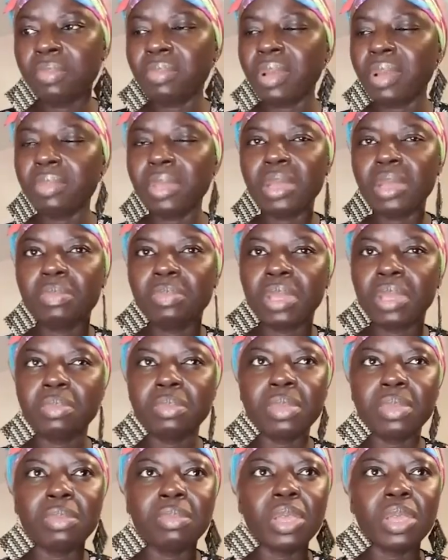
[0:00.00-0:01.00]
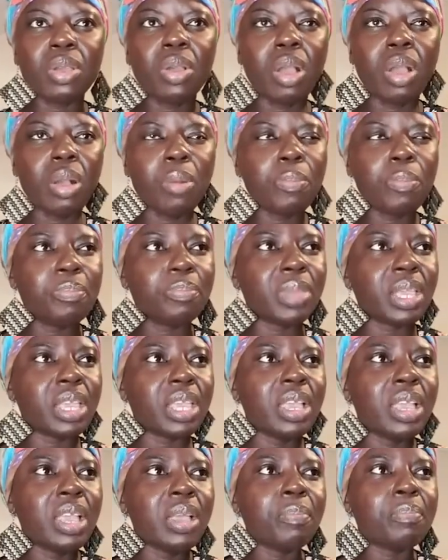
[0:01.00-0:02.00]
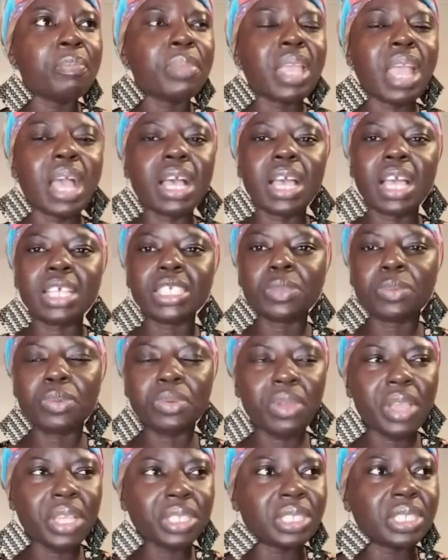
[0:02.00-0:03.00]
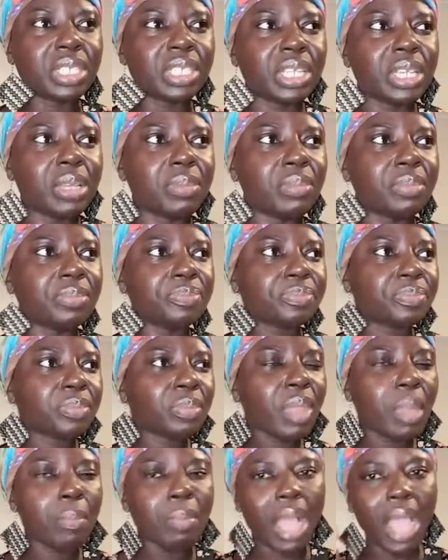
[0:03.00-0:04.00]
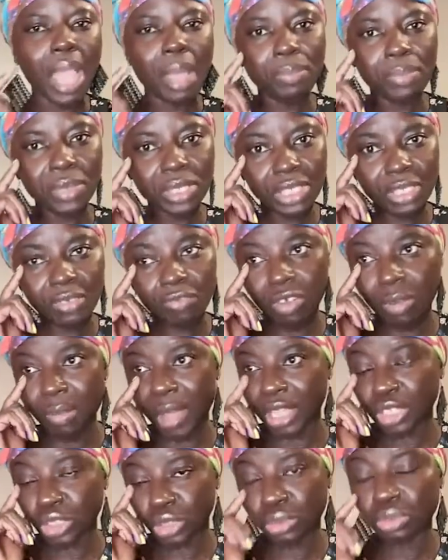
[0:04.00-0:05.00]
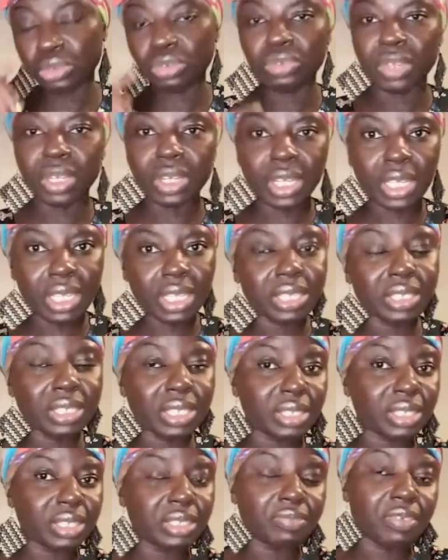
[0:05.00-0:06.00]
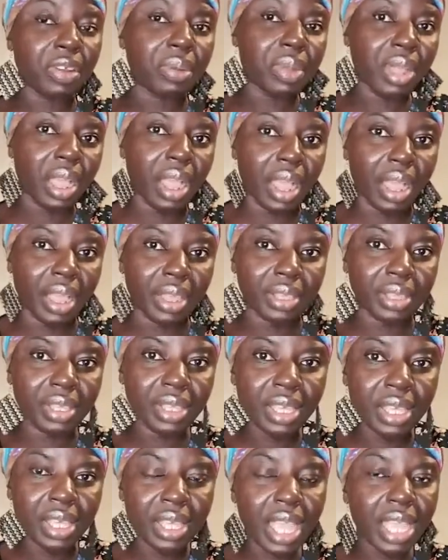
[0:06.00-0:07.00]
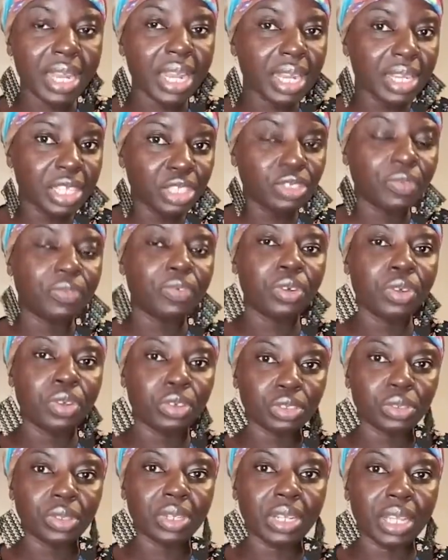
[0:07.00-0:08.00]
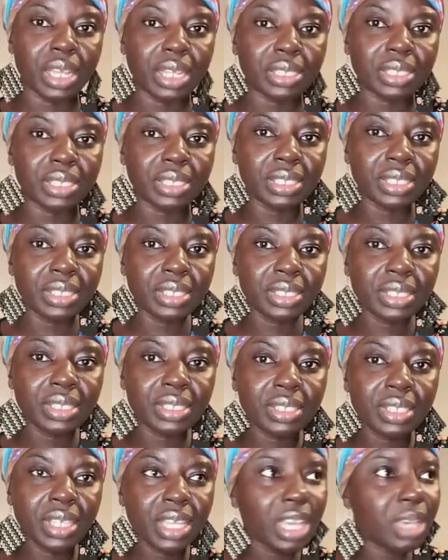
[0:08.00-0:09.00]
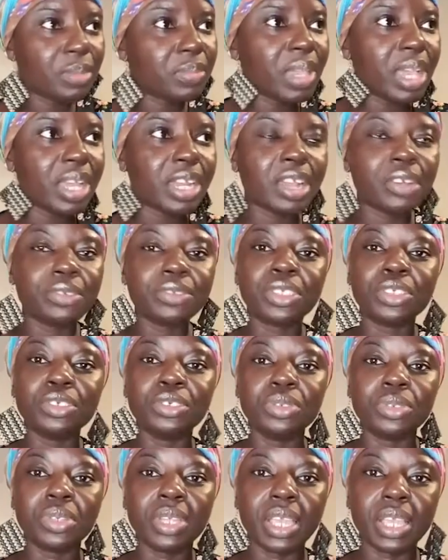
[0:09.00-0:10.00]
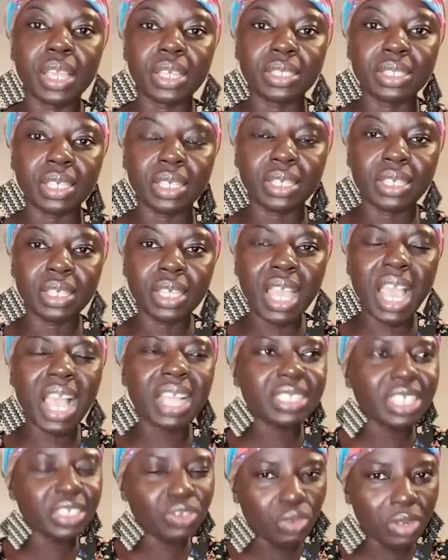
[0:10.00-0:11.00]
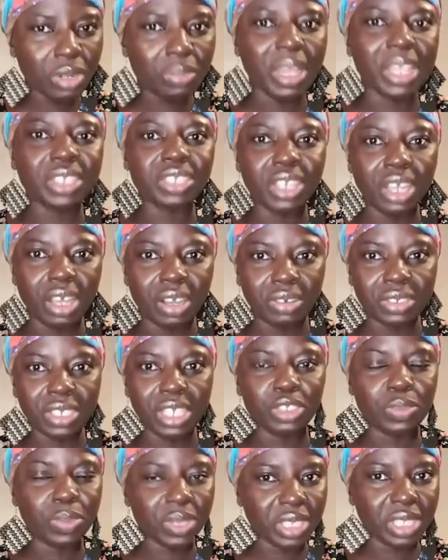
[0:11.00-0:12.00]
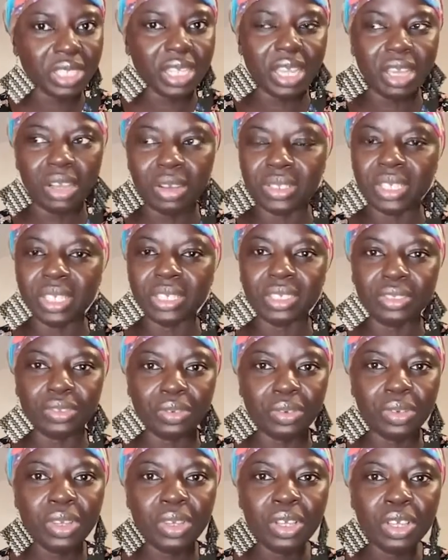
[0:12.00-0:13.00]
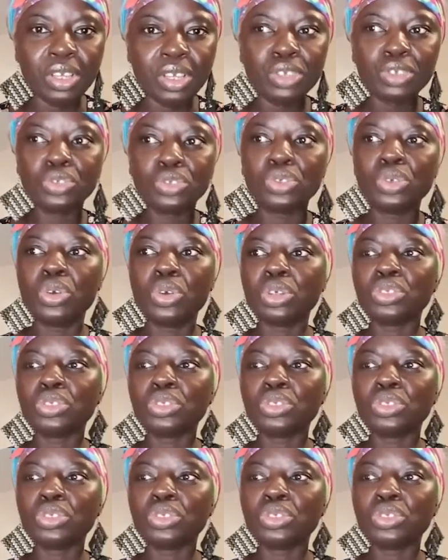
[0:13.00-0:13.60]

me hope me aspiration my ambition for my children is very high, and I need to focus on that. Be announced to UK, I say. I just want my child, especially the eldest, to